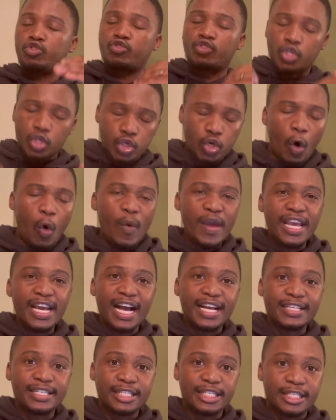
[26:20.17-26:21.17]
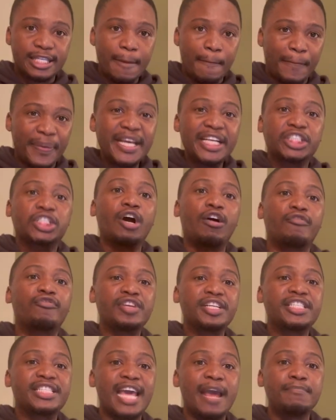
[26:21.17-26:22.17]
showing us the picture of
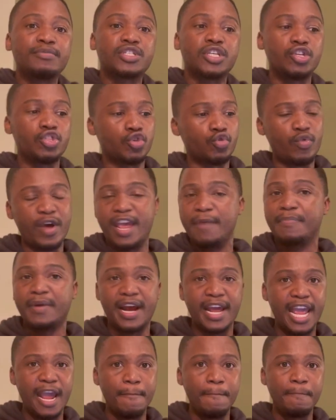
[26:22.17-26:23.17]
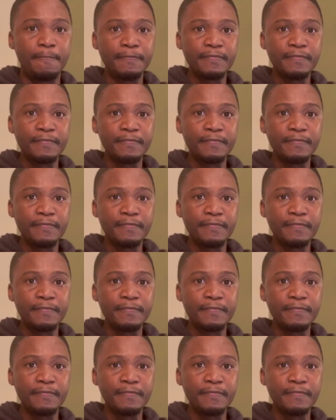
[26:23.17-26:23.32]
redemption through Abraham